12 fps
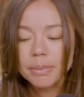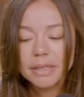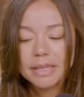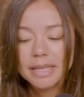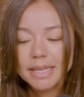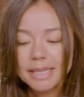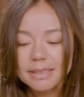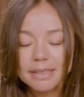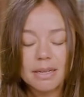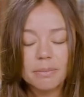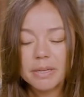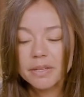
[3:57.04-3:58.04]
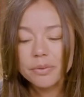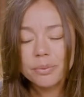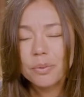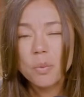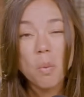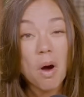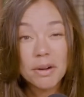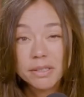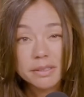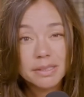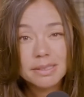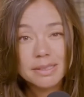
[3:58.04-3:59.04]
like, is it coming in through the
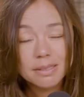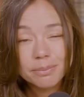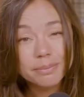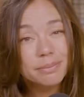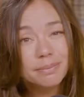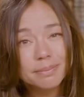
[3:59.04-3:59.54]
water system?